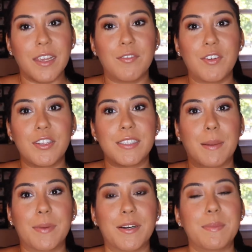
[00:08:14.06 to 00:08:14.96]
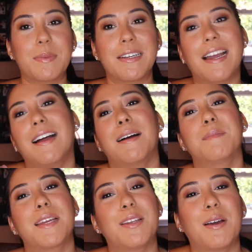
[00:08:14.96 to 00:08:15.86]
for the summer, but I'm
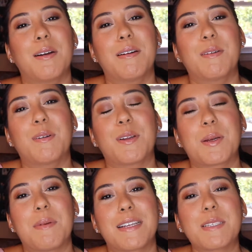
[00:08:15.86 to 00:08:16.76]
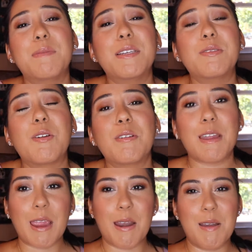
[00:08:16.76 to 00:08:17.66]
like, no, I want to go back to my dark
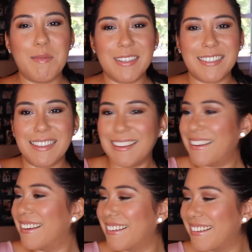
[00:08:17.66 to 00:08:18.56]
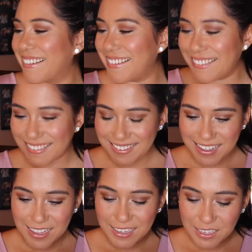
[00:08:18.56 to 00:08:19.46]
hair. I missed it.
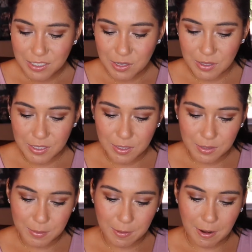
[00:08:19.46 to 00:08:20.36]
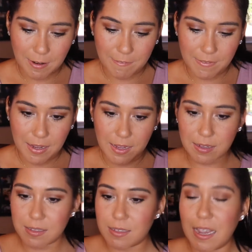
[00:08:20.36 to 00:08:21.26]
So this is
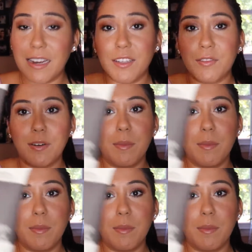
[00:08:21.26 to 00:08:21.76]
perfect, and it's from